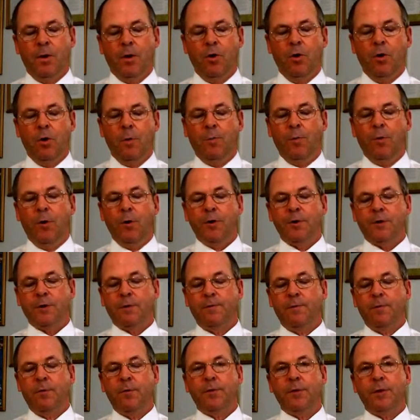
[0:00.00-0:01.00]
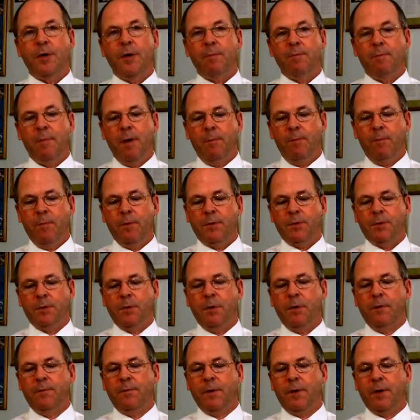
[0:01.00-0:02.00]
Who appoints the 14
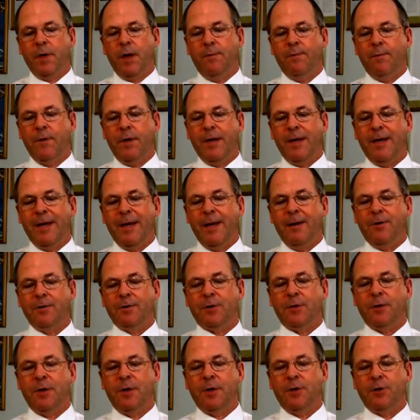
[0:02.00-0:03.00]
members of the governing council